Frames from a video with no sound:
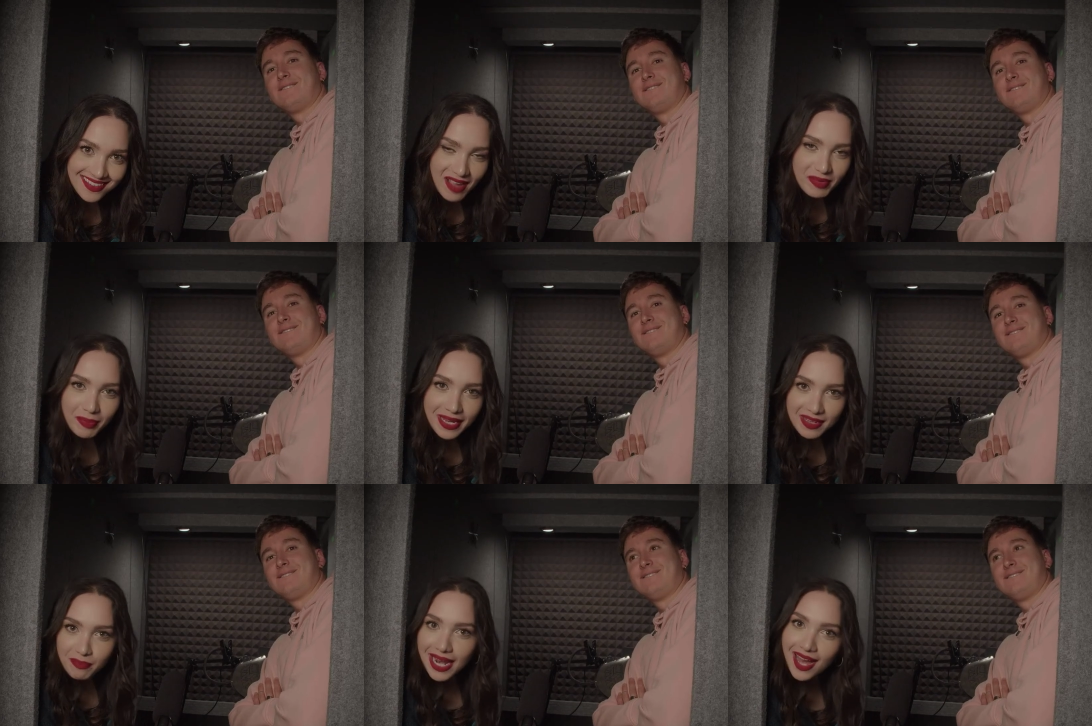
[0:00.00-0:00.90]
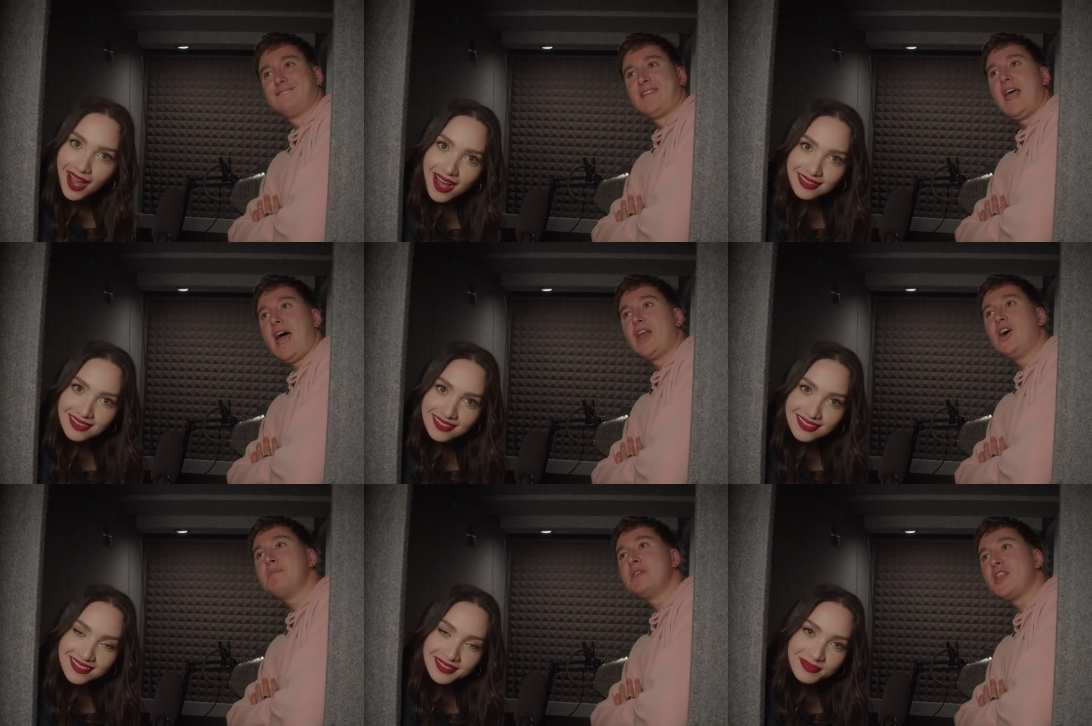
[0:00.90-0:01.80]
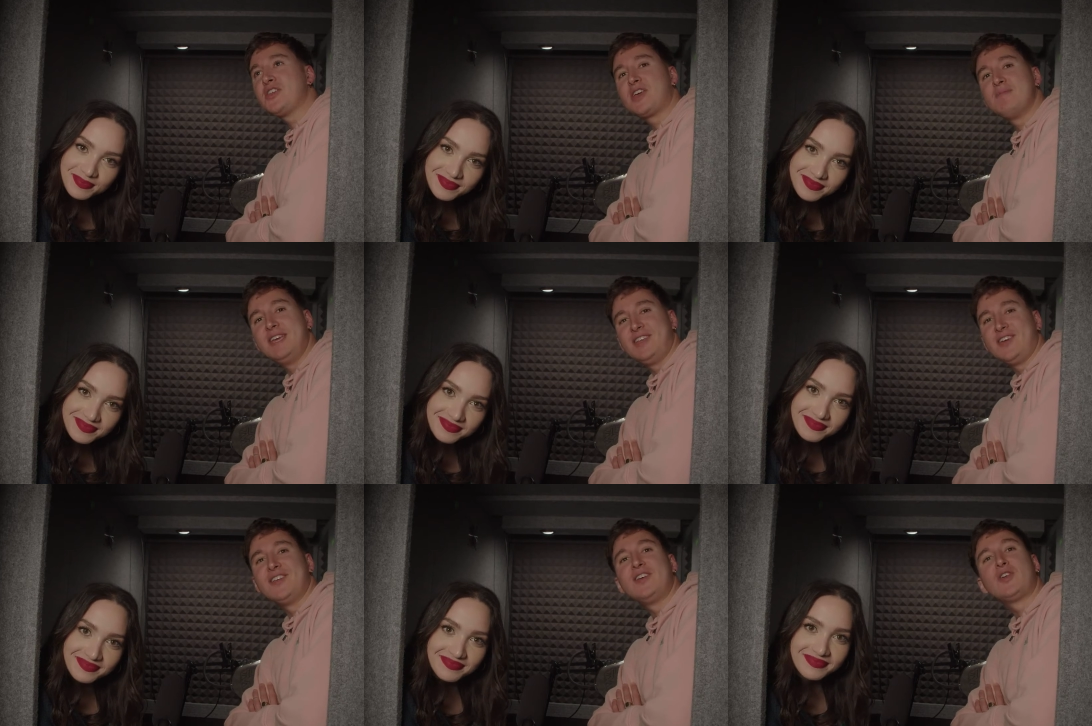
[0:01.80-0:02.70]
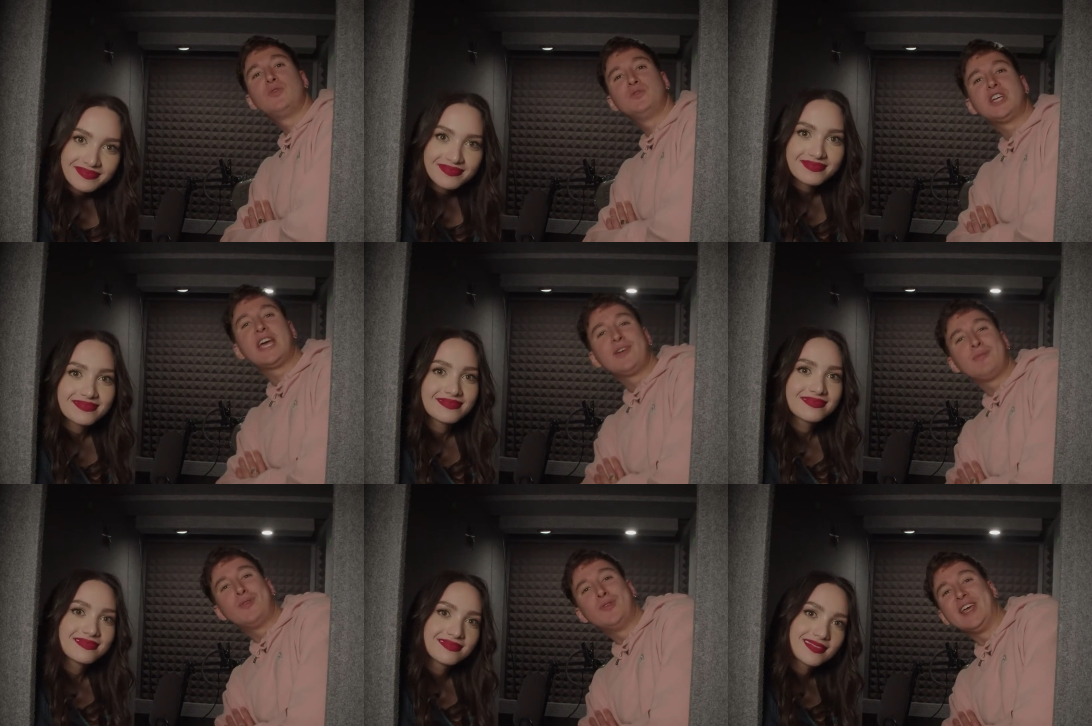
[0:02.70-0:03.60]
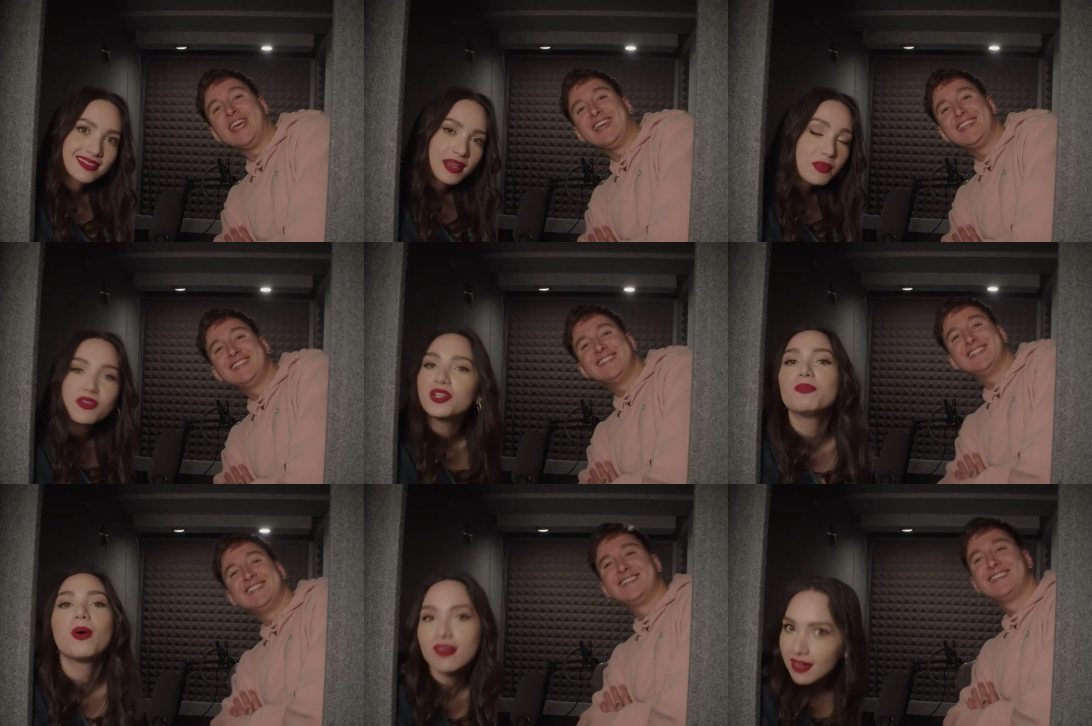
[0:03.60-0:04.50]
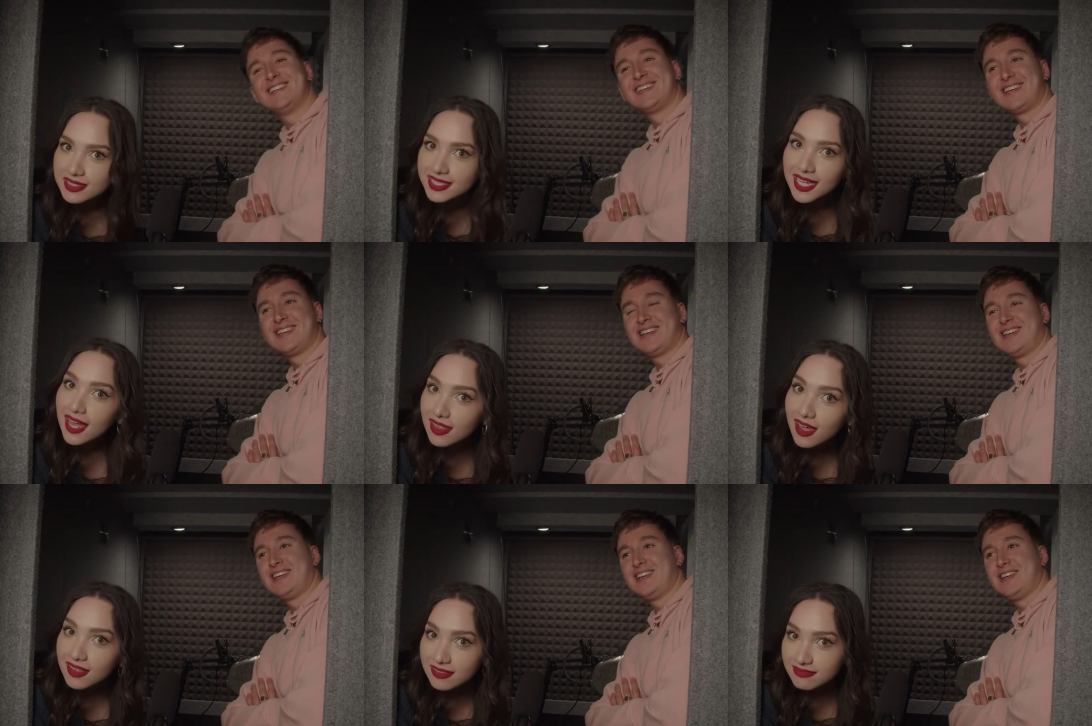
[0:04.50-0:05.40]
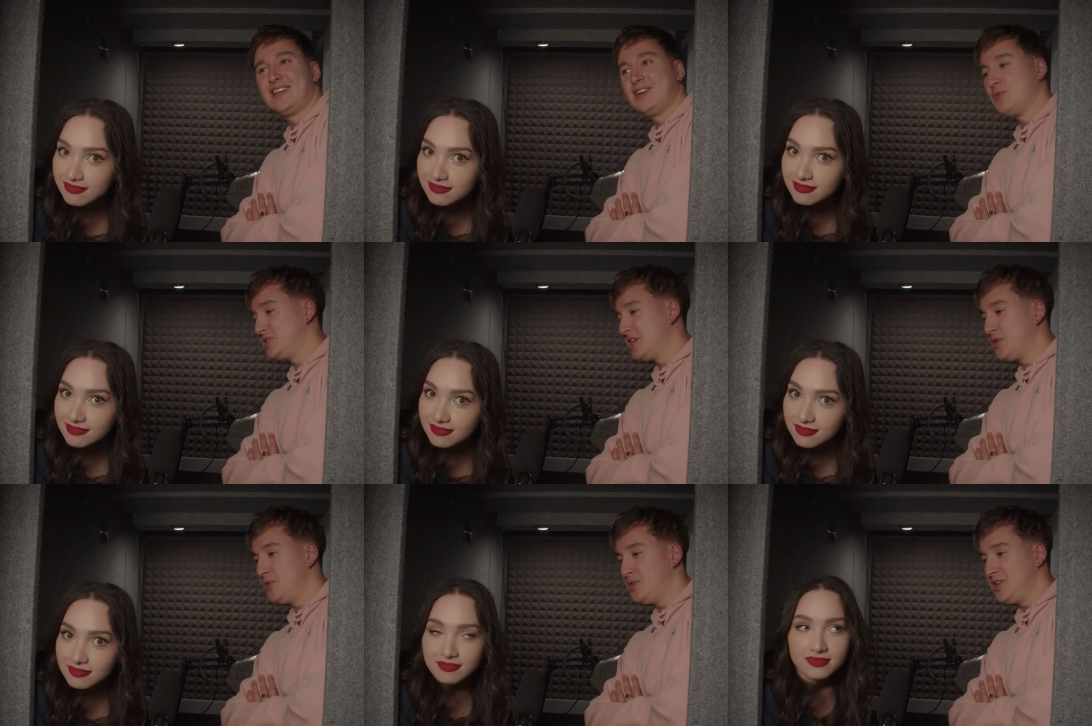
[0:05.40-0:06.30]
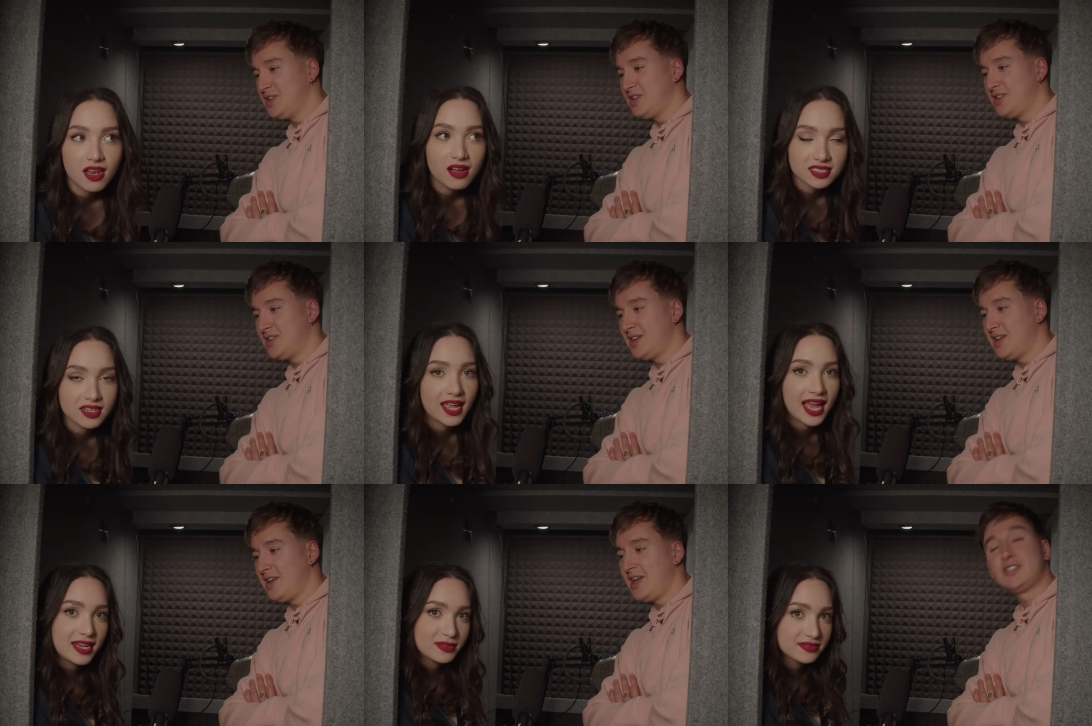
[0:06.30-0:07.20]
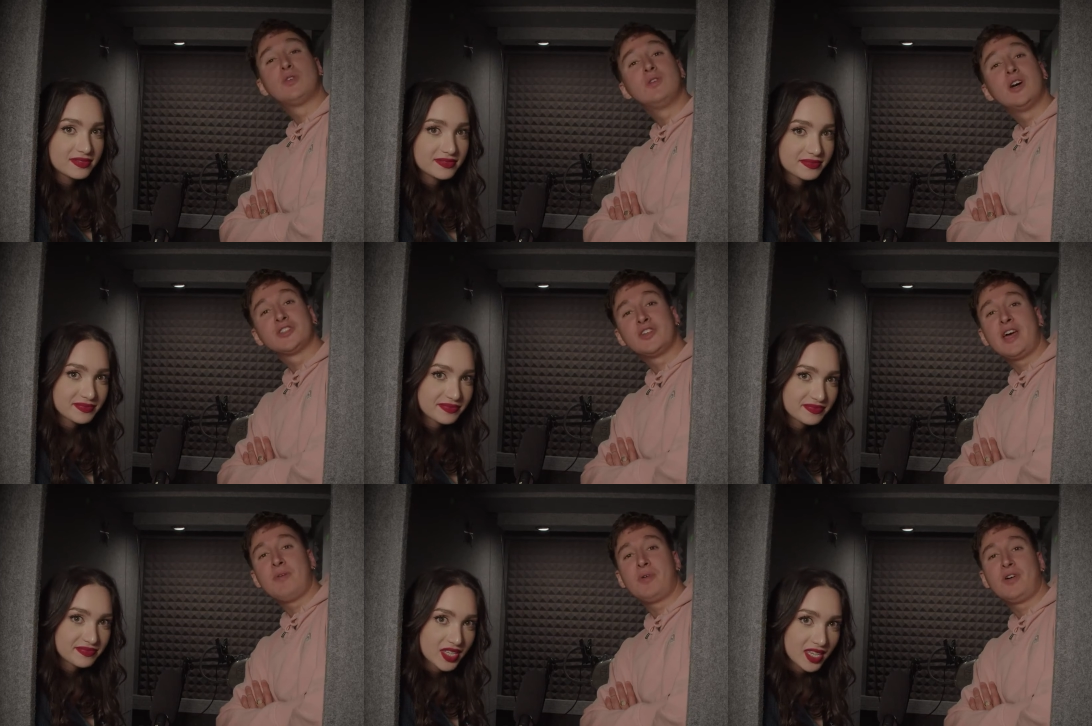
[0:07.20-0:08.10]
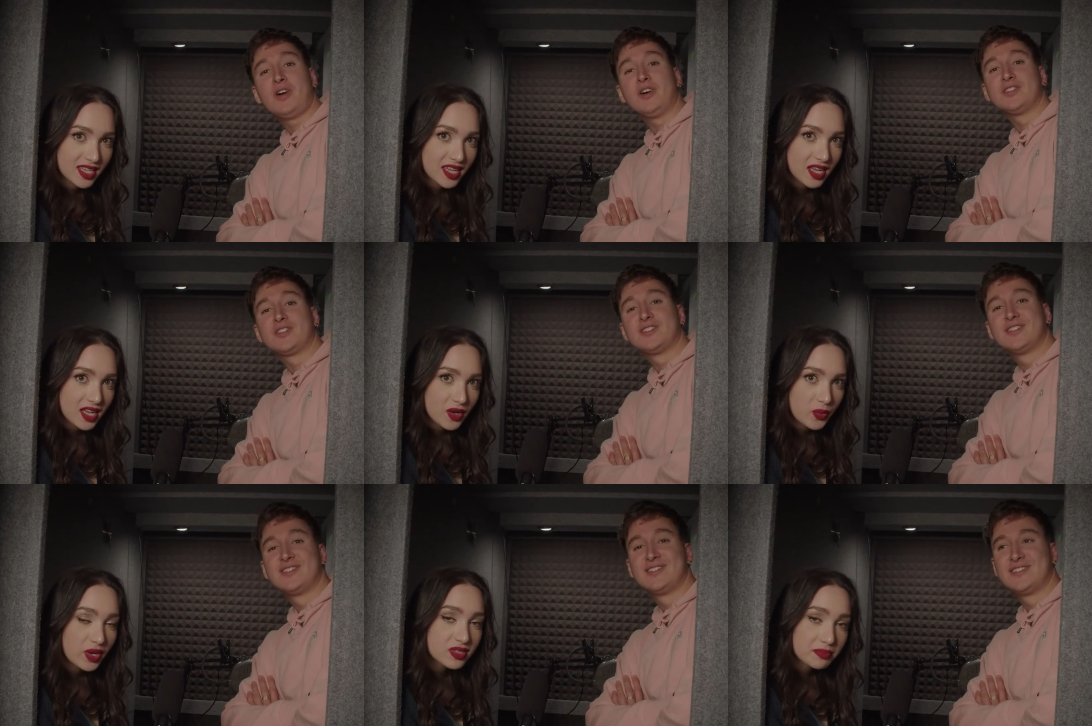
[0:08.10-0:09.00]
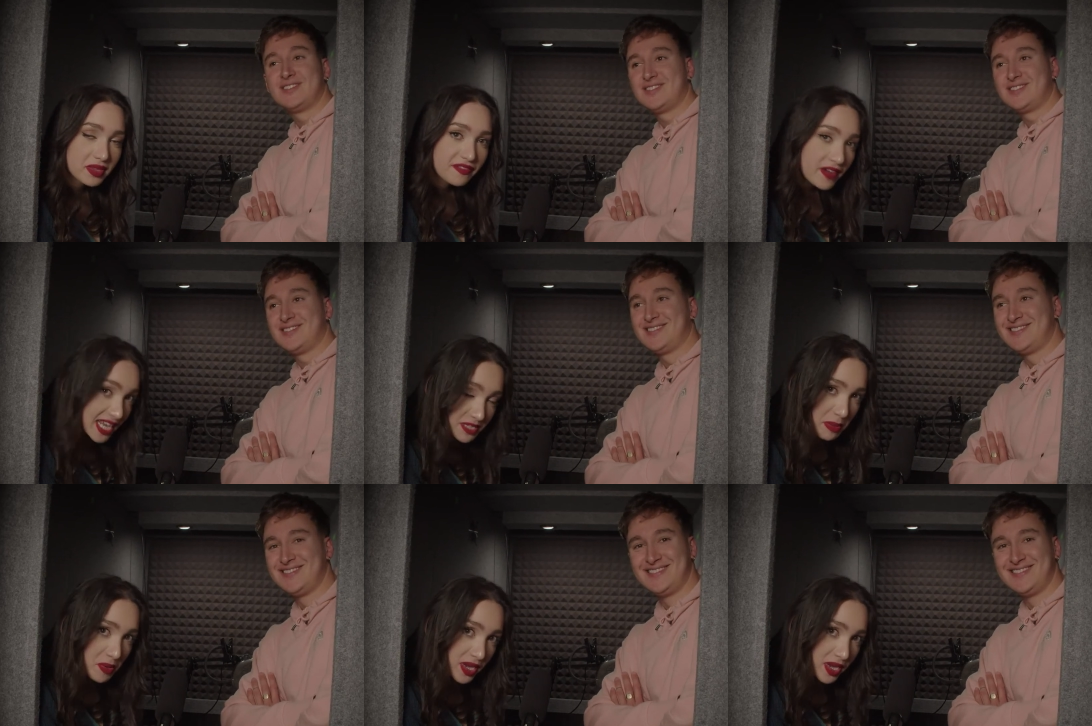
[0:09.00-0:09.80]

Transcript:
Speaker 1: I'm comedian Bella Hull.
Speaker 2: And I'm another comedian called Jacob Hawley.
Speaker 1: And we've got a new podcast together.
Speaker 2: What's it called? Last Night Out. It's called Last Night Out Podcast.
Speaker 1: We've got some of the funniest people